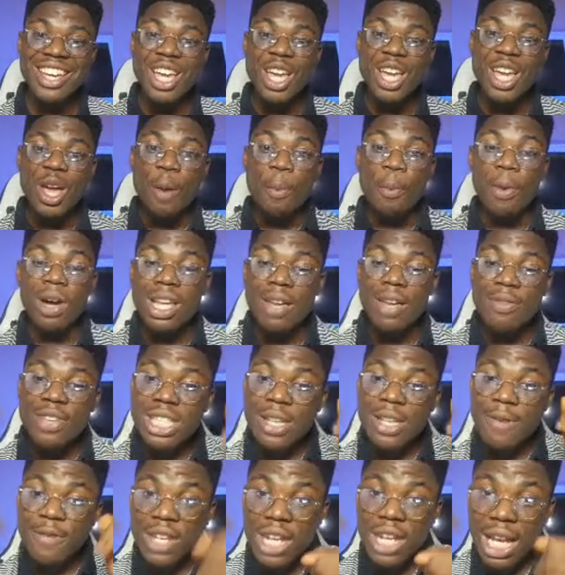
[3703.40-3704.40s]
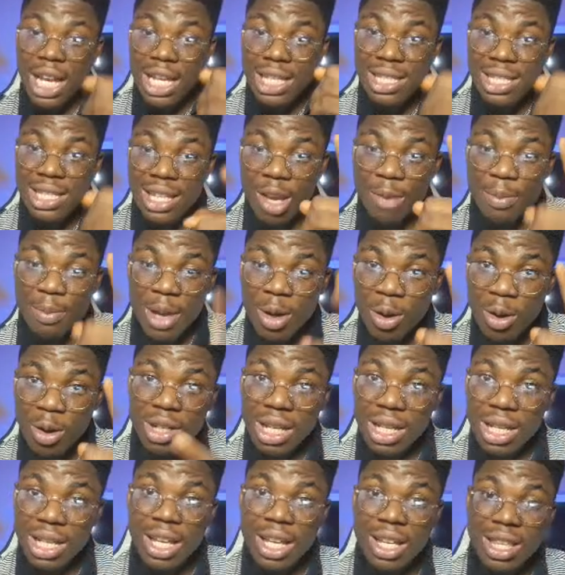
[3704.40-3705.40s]
But if it's a video editing that you made
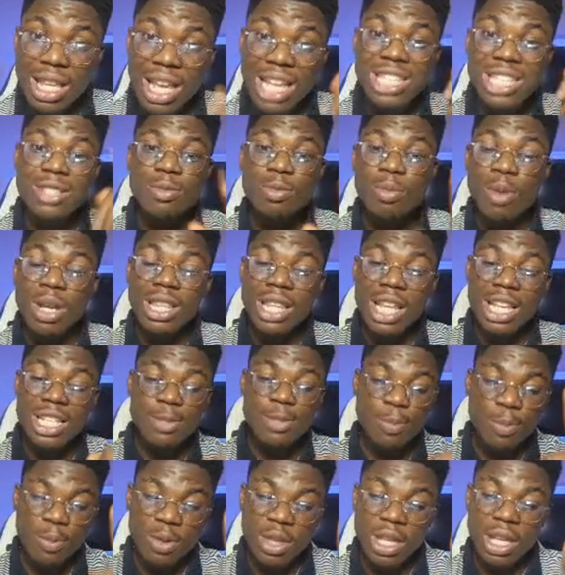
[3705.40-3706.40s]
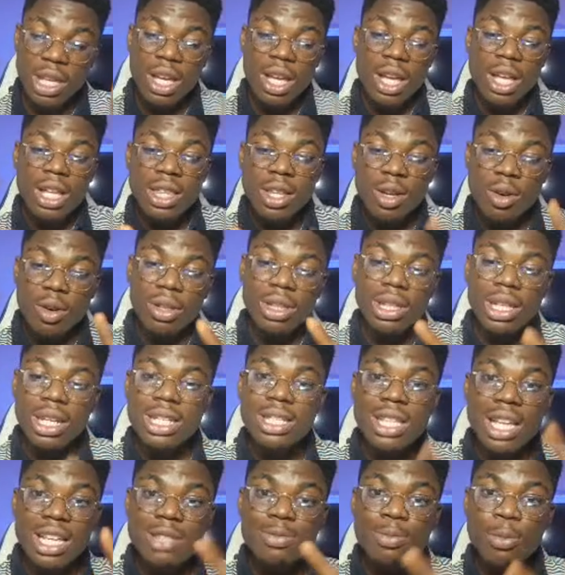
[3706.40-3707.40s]
100k, the good thing is
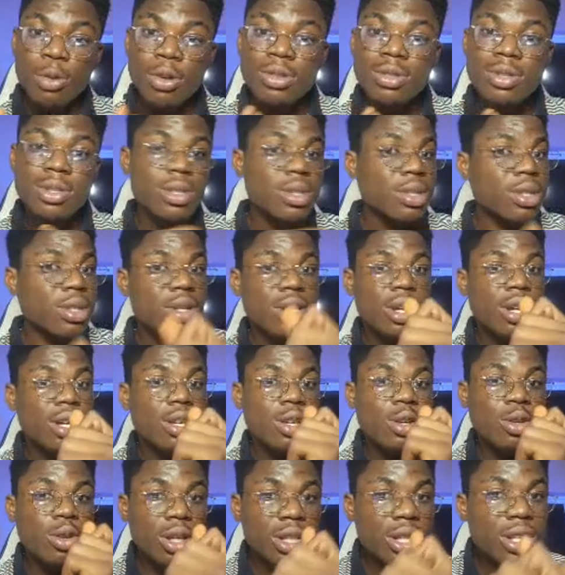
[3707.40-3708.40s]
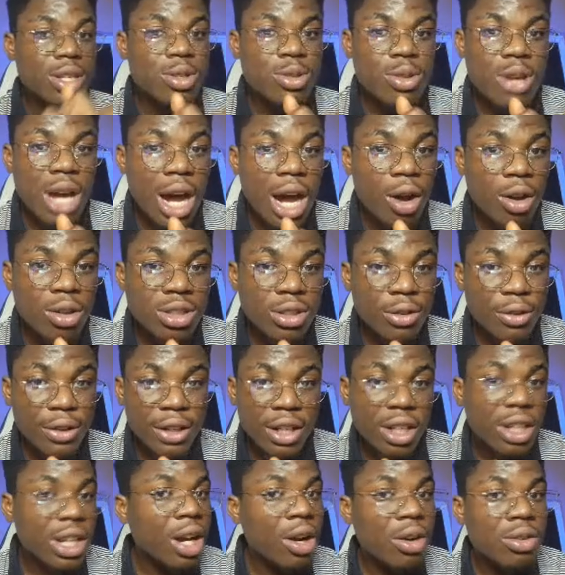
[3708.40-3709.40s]
next month, you don't need to go and hustle for
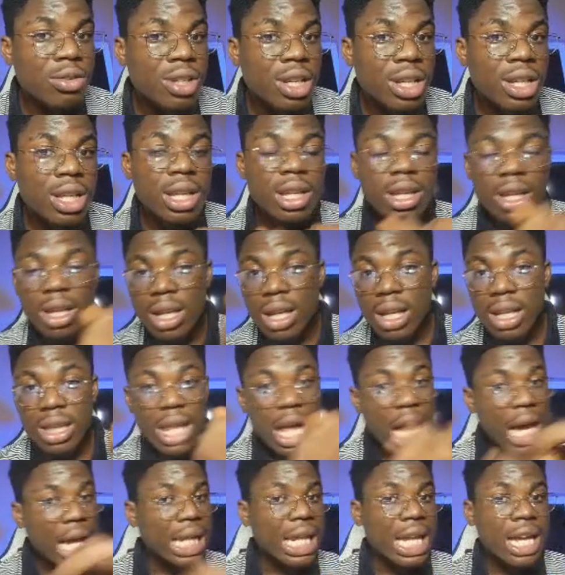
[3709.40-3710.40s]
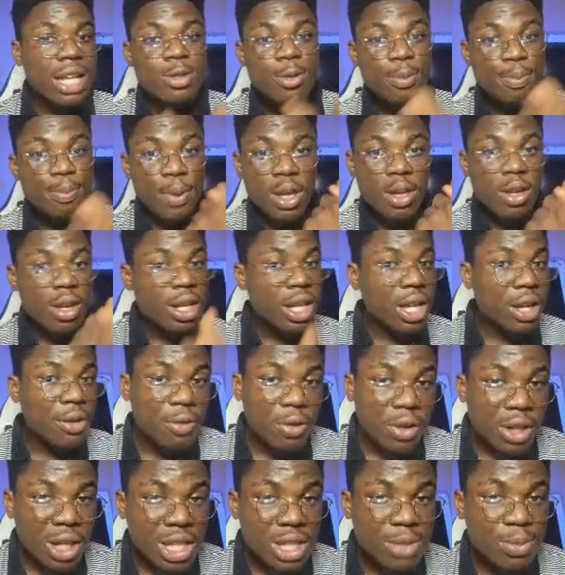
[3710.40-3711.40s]
another 100k. That client will pay you again
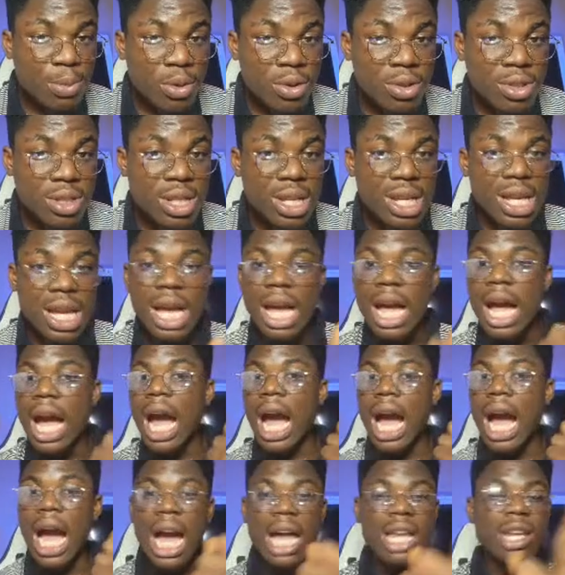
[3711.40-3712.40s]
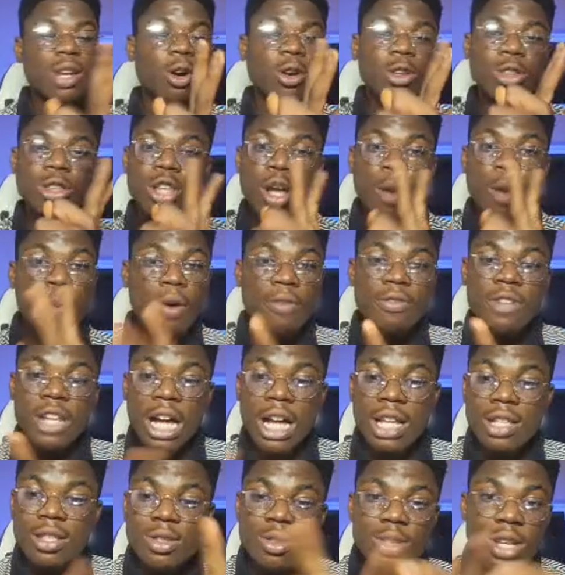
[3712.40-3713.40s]
for next month. And on top of
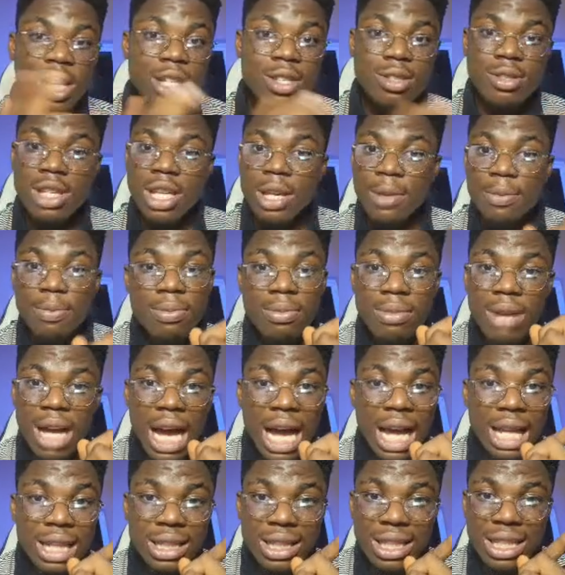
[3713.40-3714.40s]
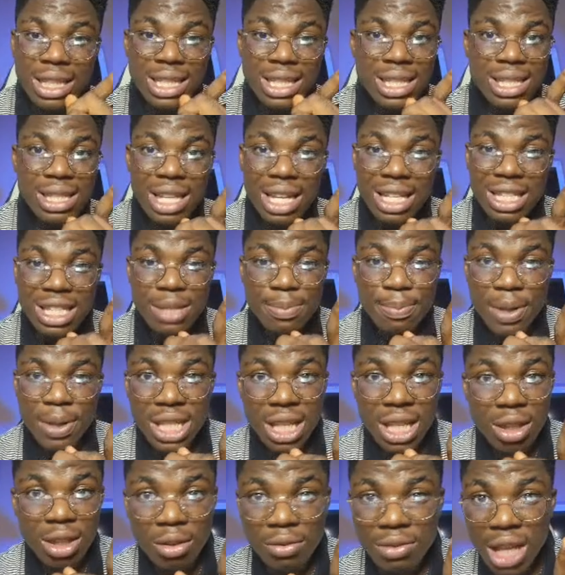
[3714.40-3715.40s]
that, you get to keep at least
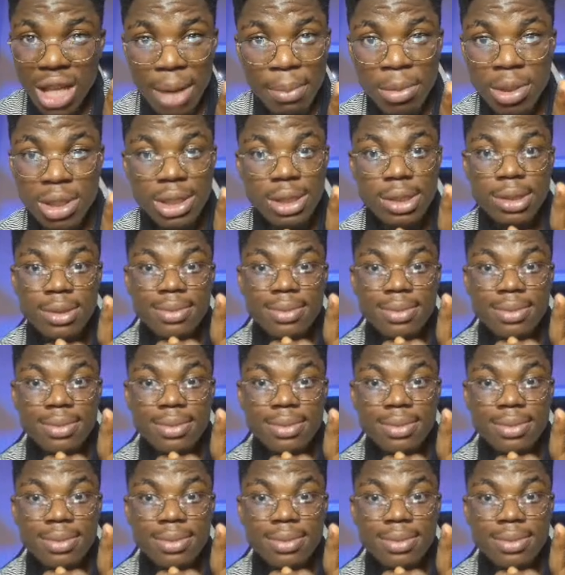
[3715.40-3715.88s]
90% of that money.